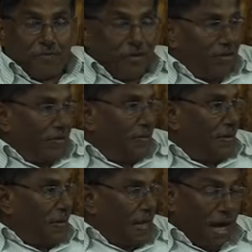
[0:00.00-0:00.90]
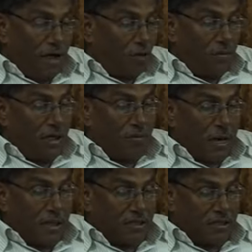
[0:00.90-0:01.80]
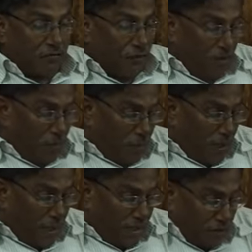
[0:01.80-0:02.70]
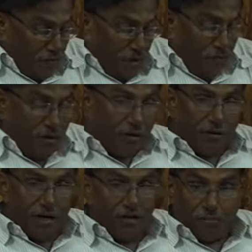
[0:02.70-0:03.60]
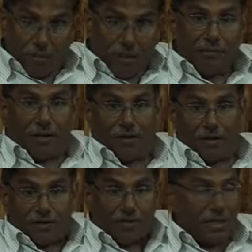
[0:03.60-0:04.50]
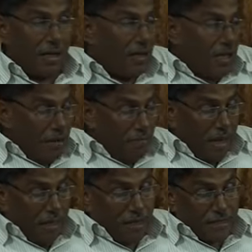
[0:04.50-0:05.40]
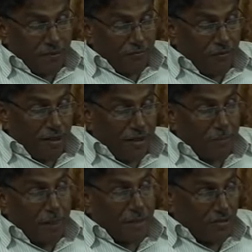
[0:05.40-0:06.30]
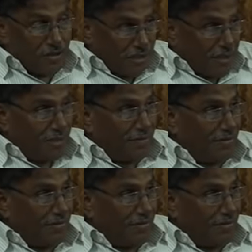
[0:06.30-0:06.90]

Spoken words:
No. I don't believe man has a free will. No, I don't believe that, honestly. Man has a free capacity.